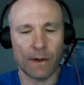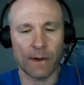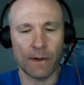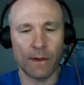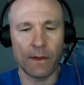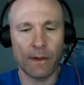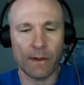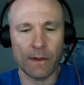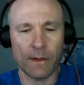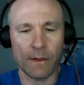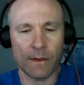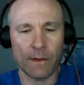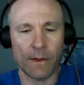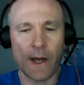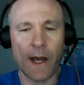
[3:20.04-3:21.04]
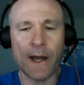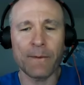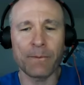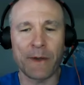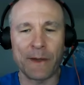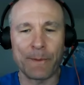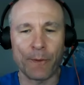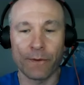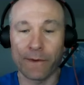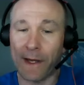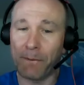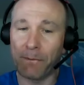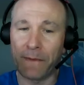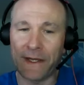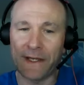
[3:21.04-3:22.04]
a lot of people,
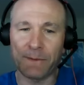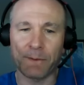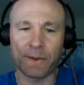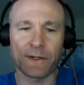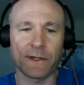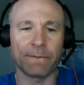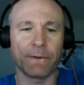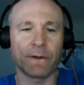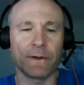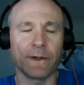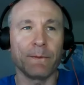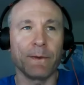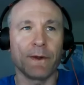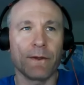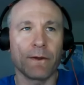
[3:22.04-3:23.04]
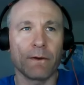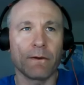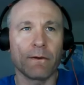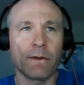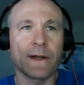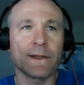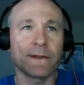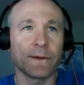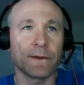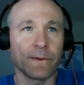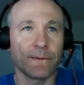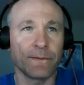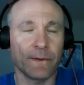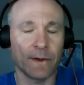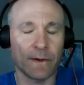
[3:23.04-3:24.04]
not me specifically, but there are lots
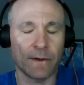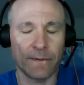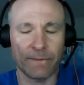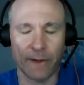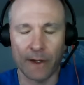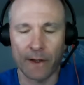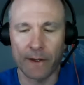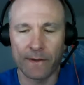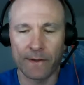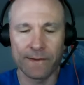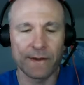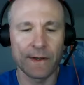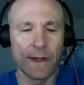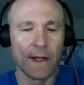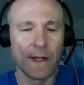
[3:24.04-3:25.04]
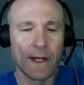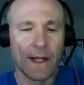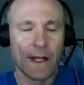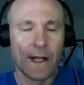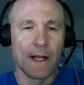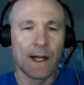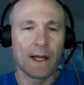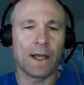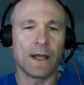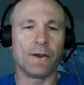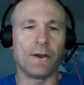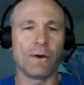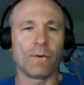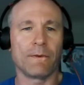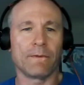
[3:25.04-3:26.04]
of funds
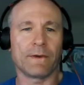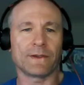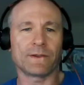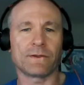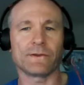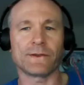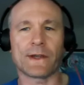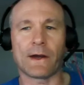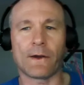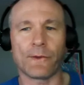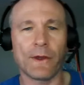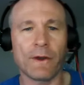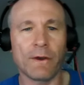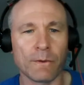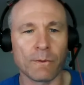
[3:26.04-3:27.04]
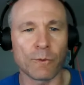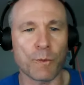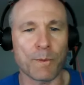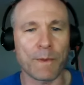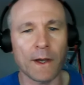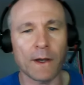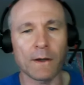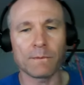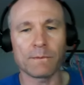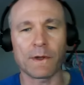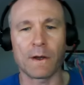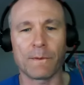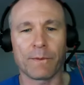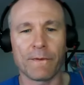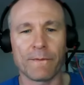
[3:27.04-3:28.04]
and note investors out there who will pick up
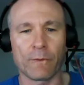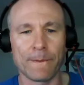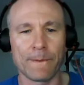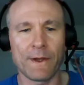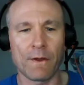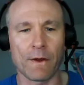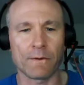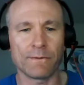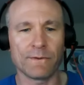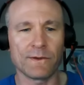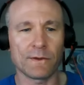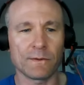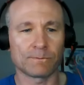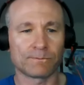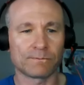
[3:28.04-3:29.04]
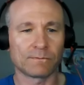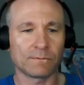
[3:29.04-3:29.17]
non-performing loans,